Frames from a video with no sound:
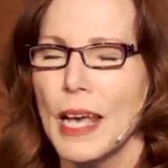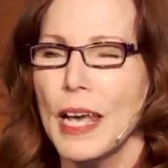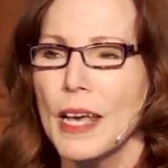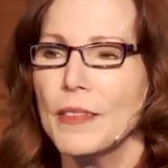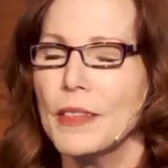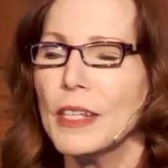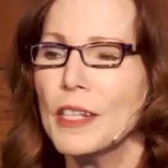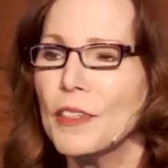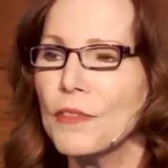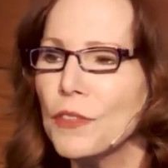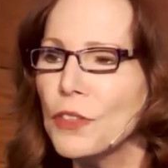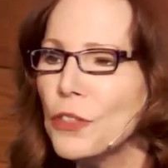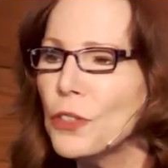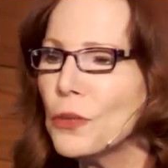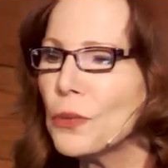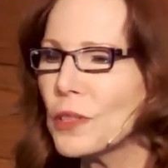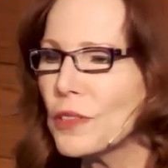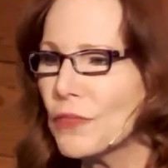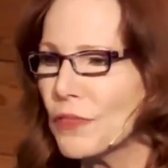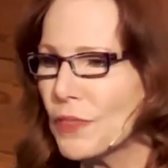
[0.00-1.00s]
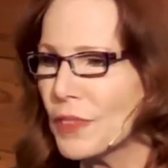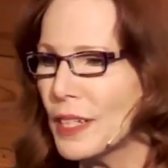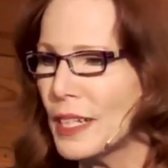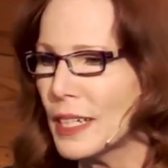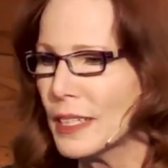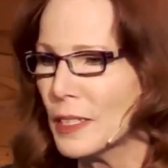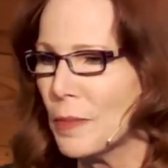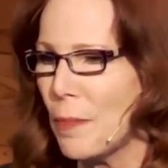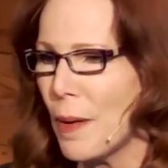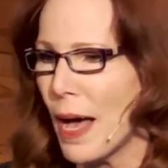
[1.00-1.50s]
that if you
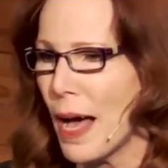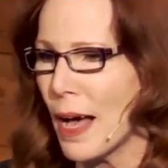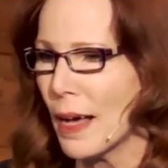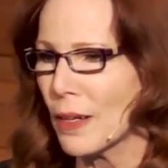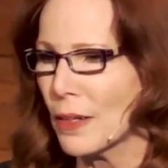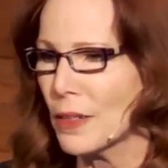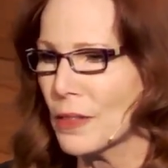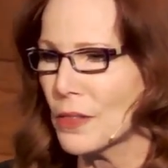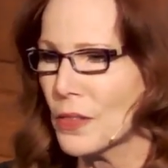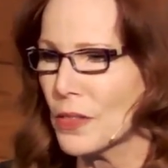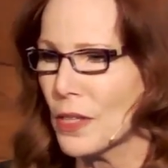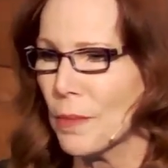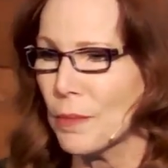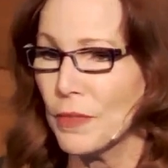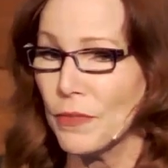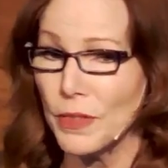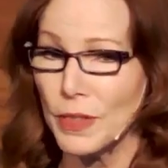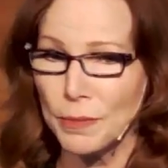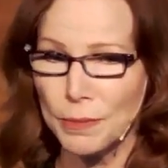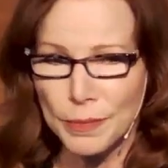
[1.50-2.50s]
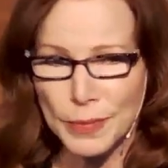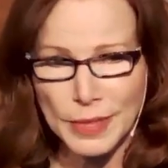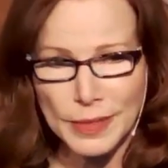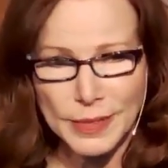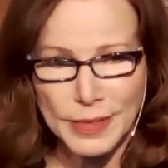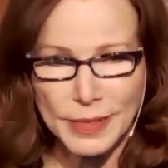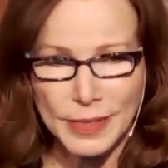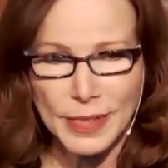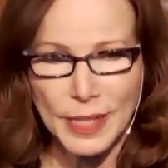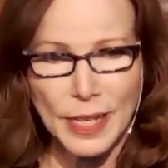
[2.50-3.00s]
reflect back on some of the
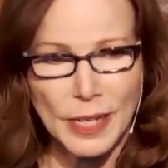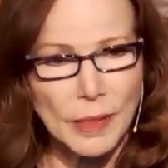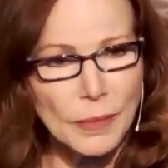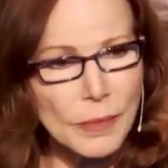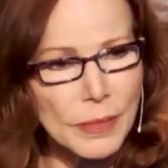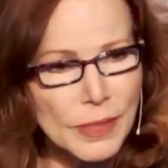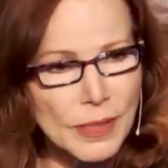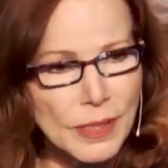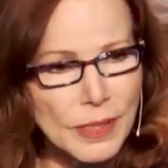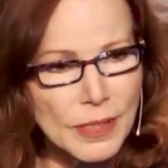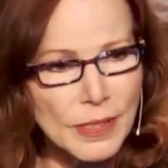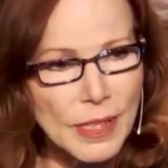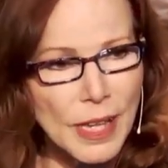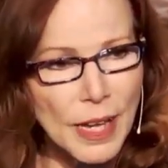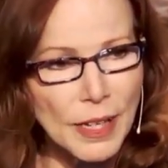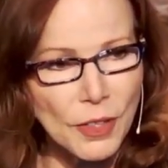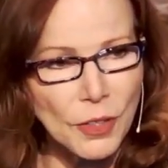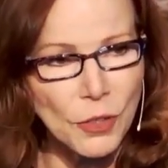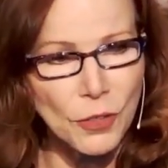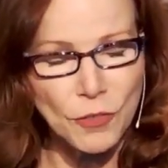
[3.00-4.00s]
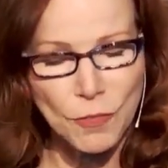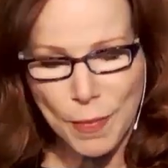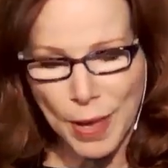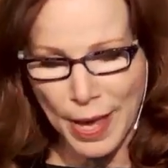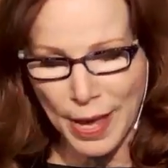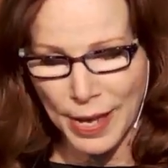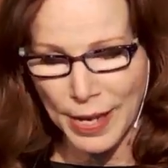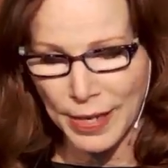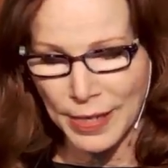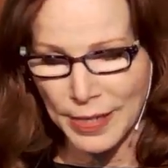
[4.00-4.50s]
missteps that you've
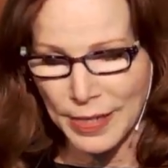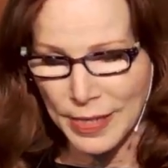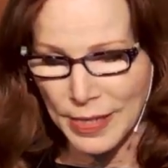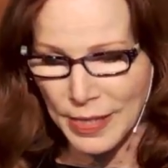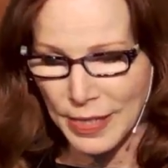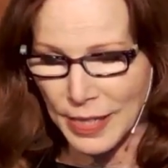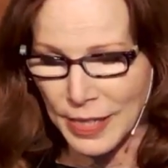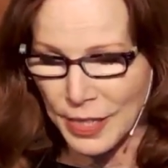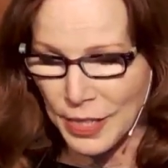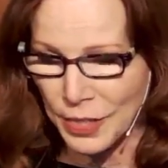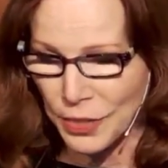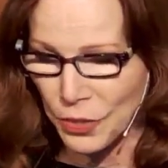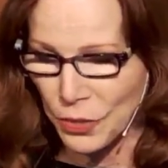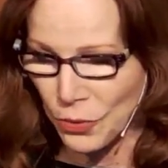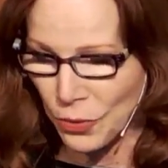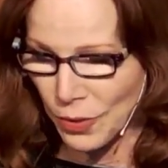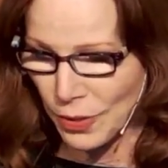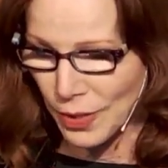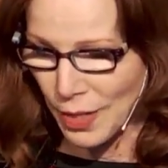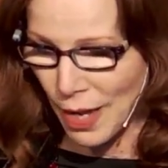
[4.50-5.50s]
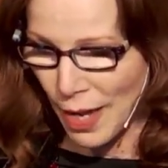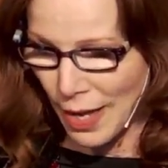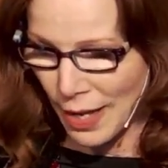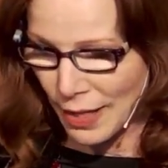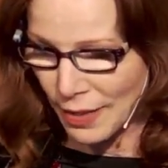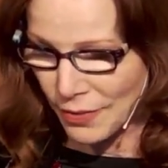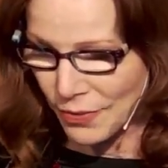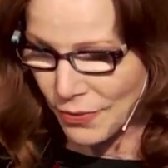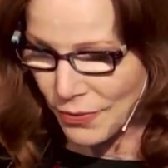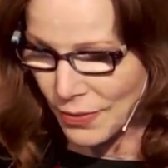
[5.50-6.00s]
made in your
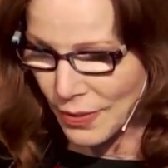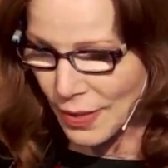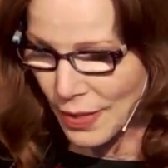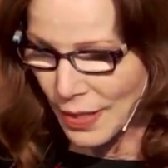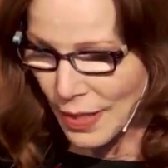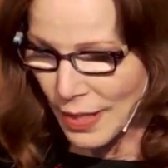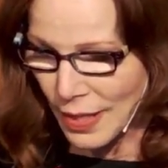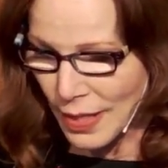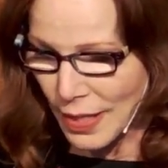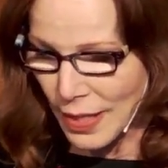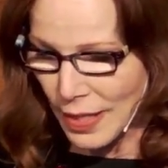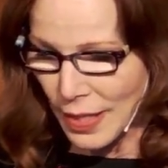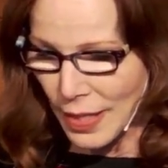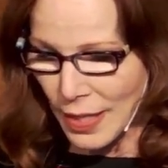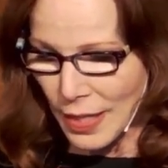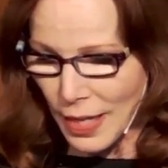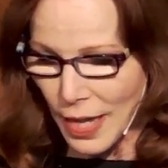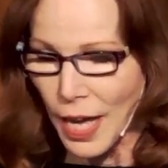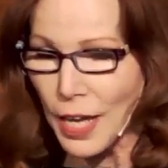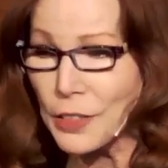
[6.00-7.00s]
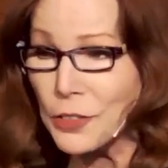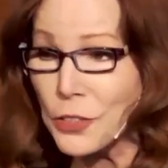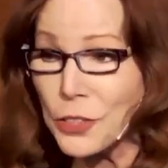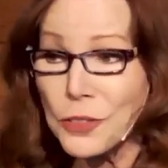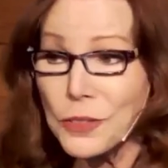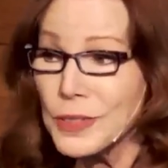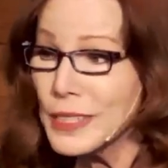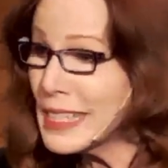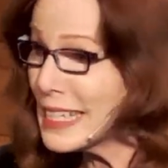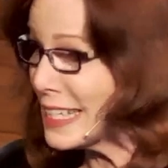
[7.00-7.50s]
life,
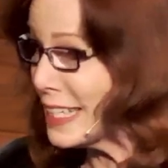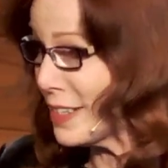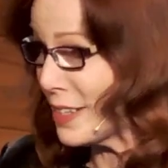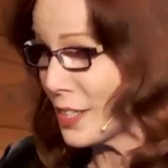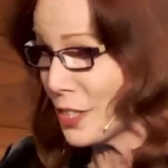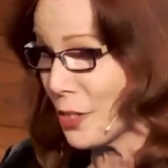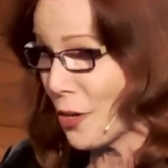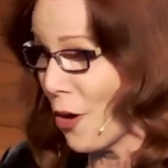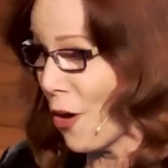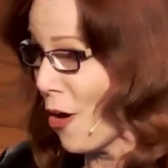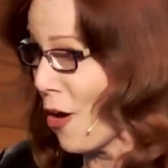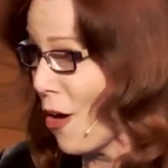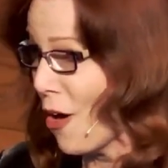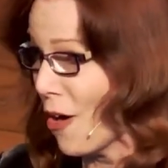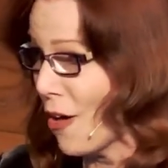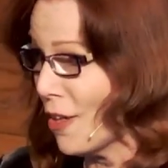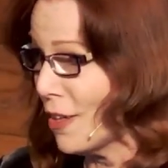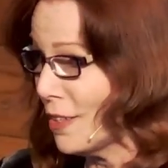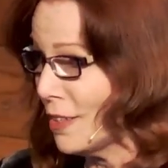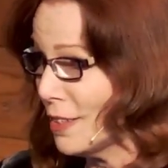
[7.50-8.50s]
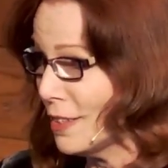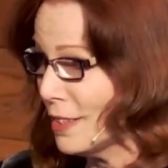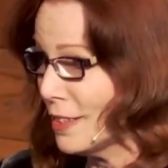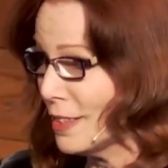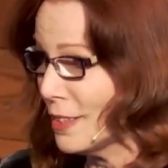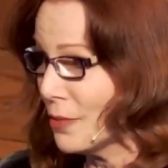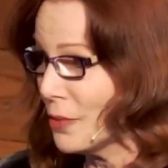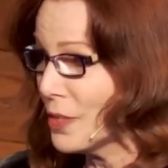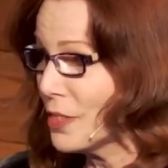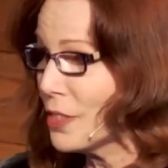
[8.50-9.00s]
underneath it all
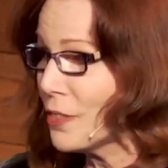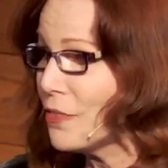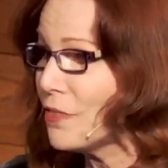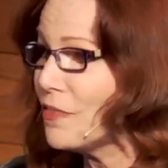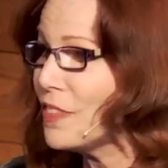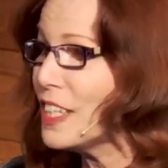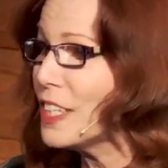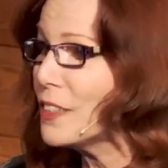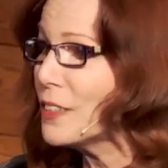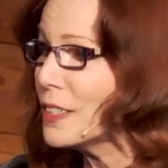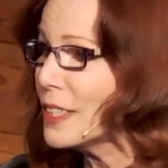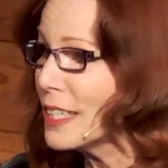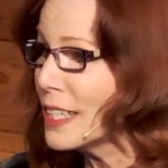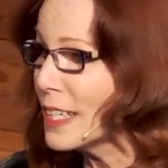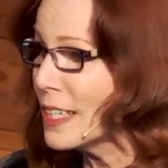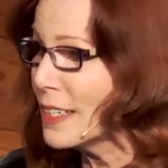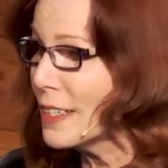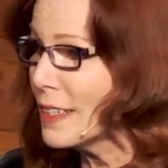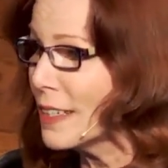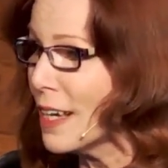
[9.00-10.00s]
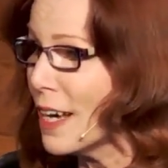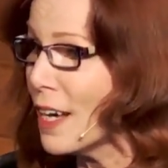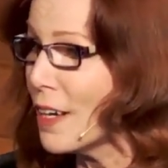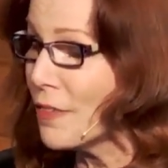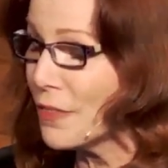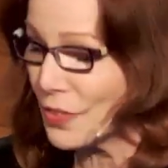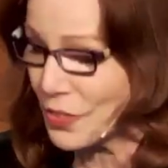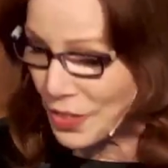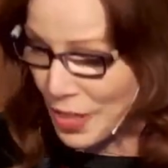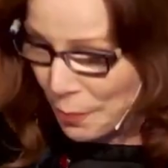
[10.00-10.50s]
was a feeling of
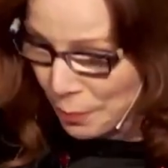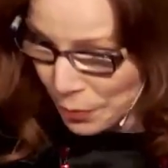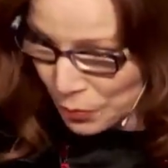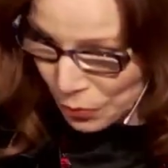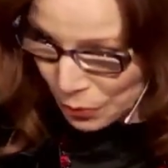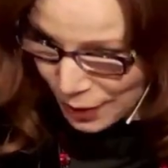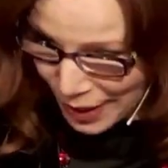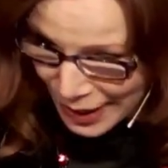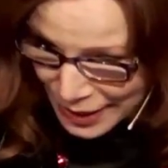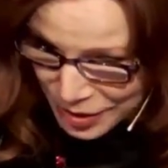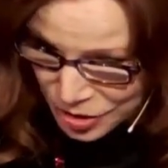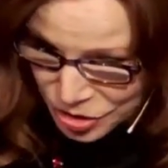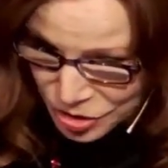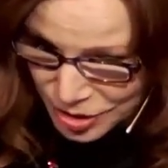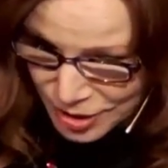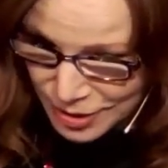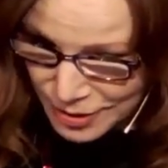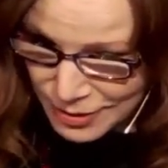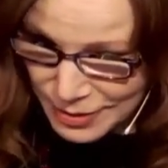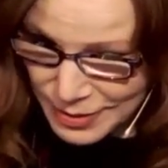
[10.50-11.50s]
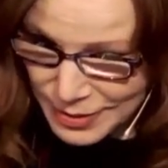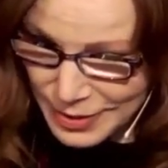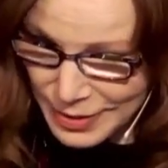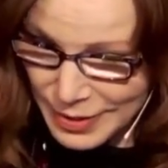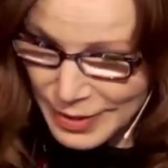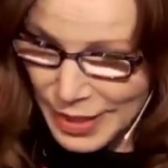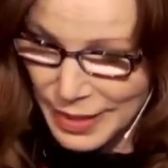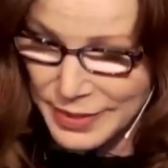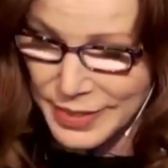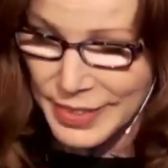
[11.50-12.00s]
separation,
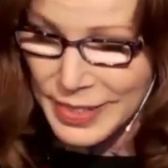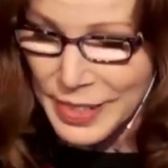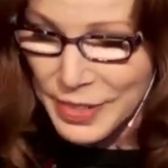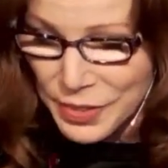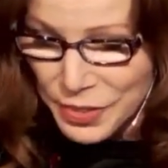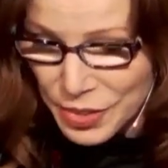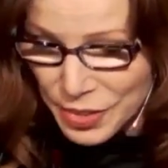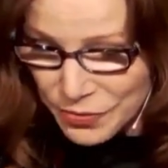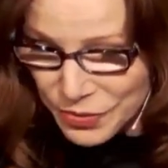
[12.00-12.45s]
a sense of